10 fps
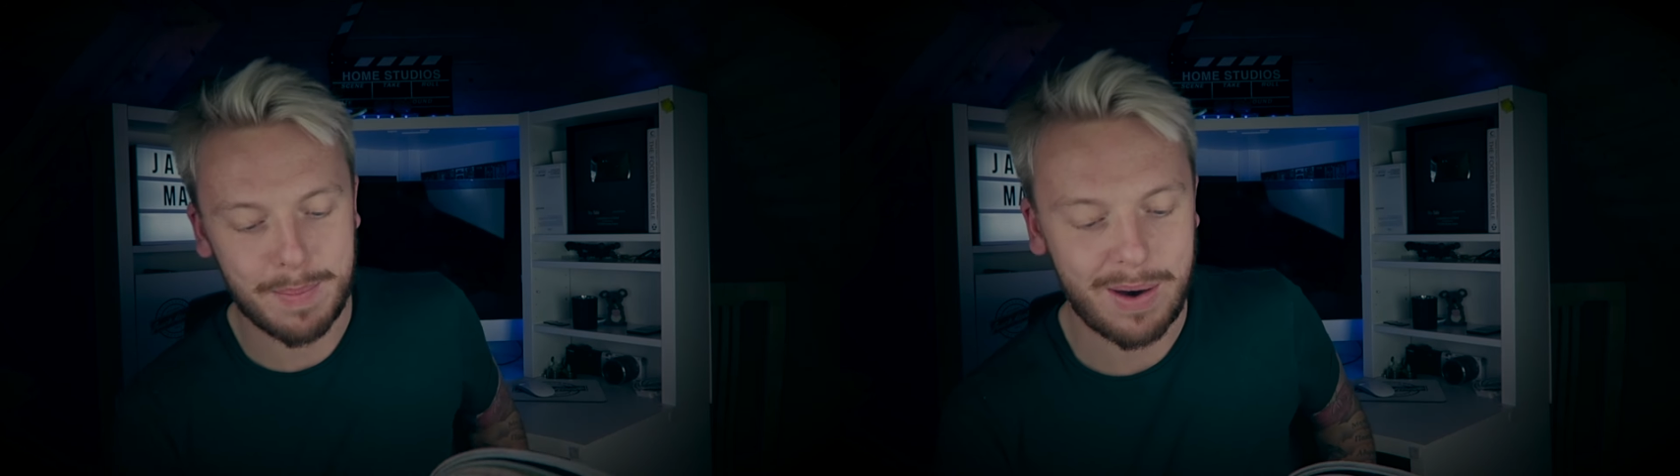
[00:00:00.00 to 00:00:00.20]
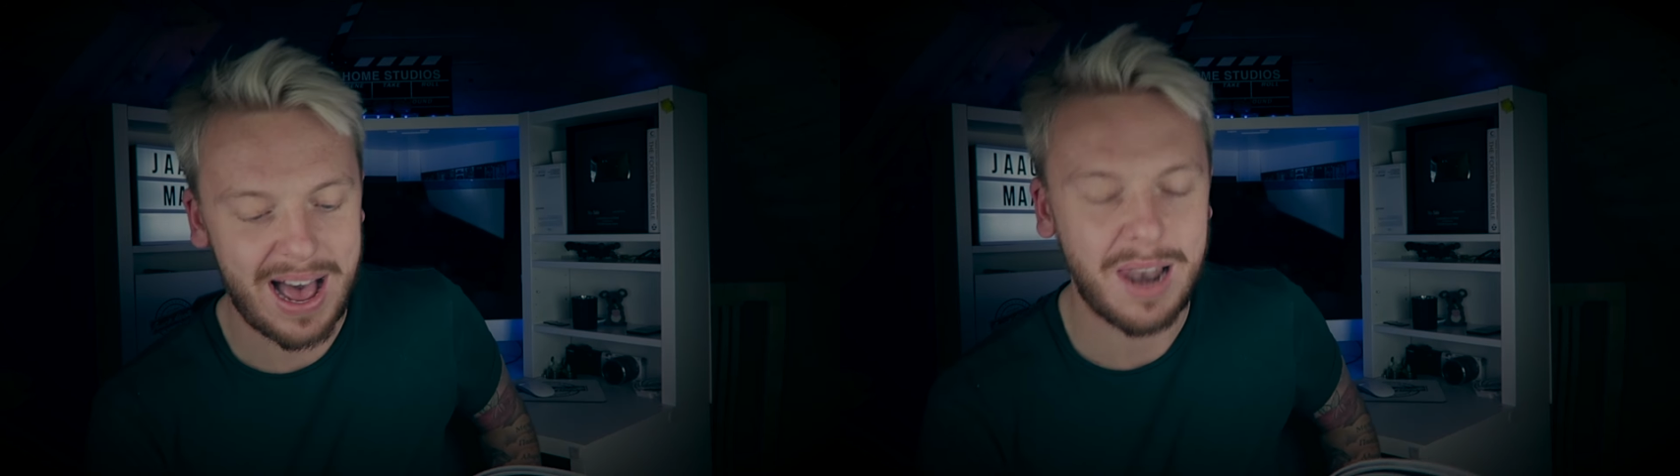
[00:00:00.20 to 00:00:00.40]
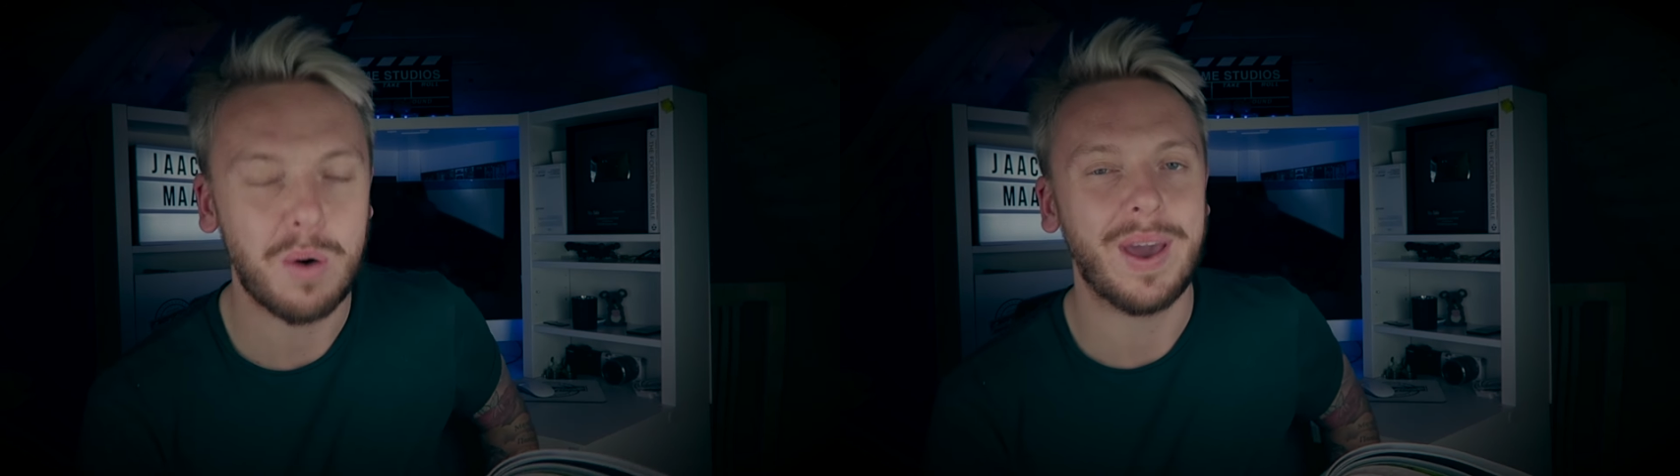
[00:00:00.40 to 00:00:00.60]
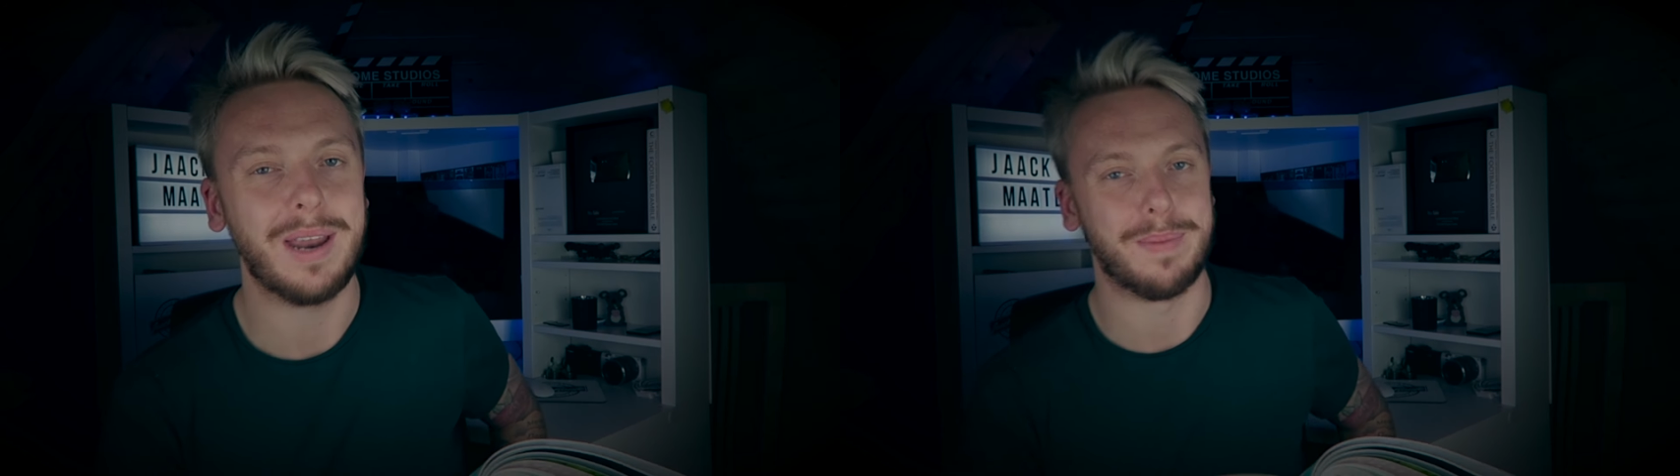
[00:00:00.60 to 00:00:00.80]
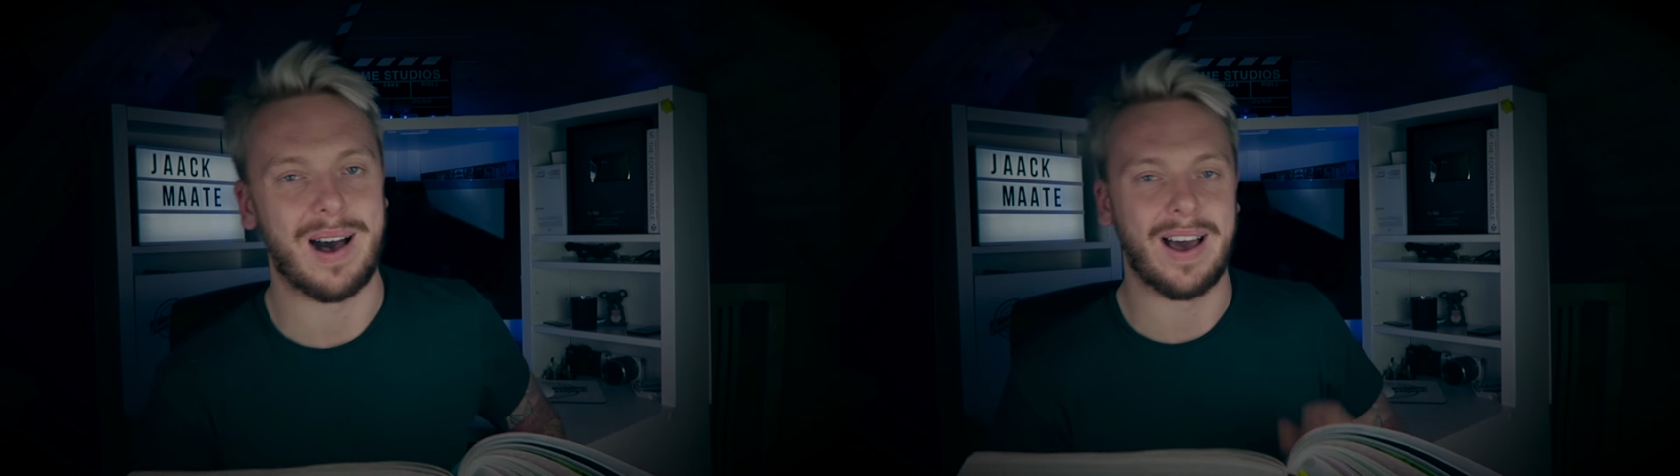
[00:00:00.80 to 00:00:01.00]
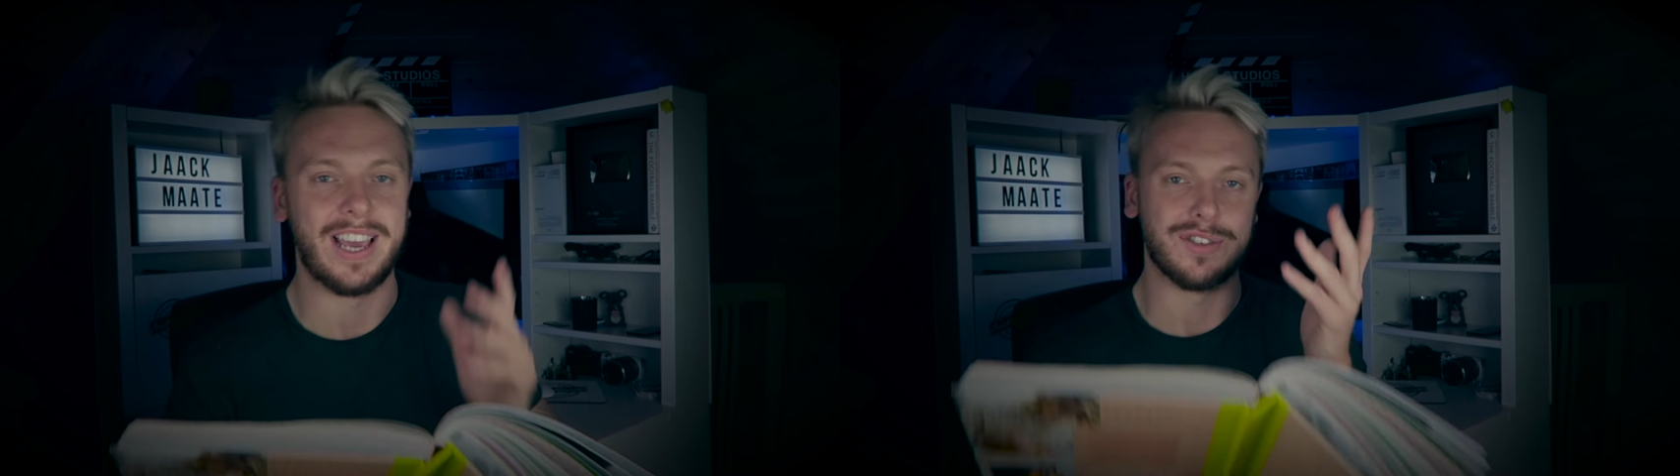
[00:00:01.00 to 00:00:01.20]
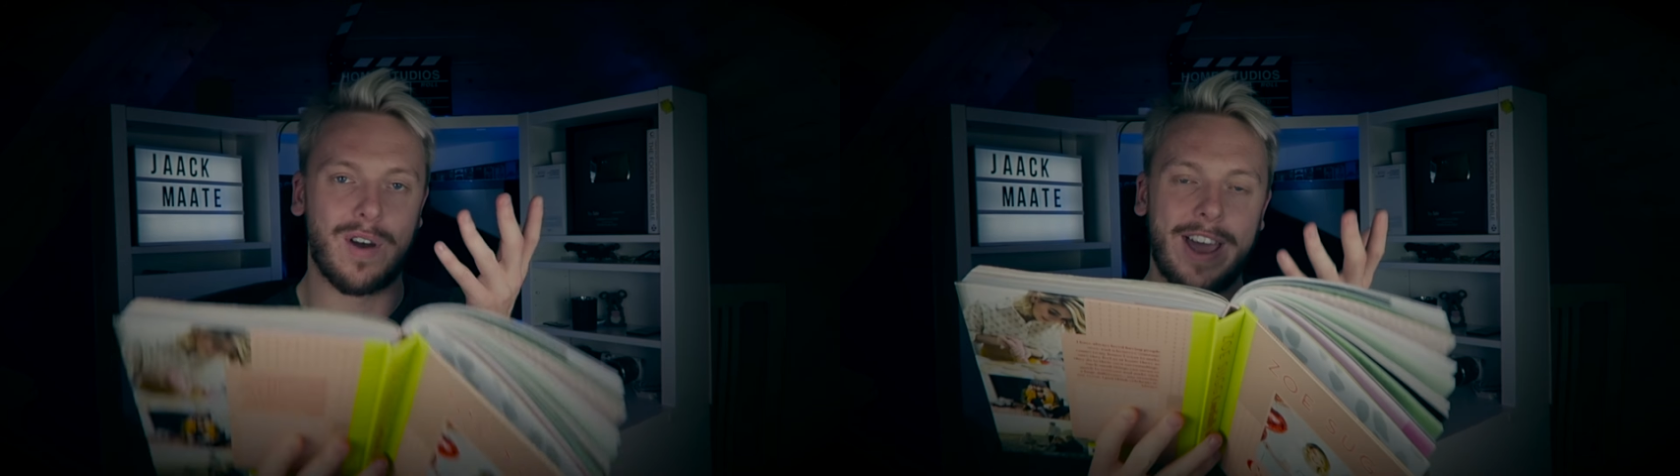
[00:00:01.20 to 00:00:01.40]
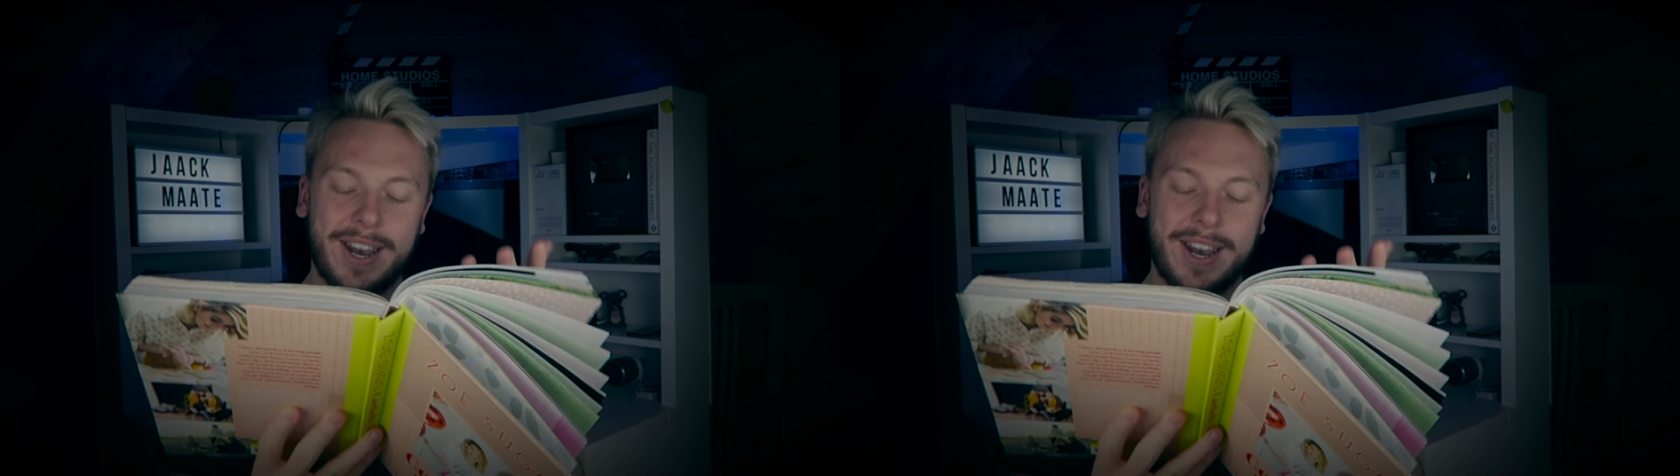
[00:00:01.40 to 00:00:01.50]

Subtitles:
about Halloween parties, right?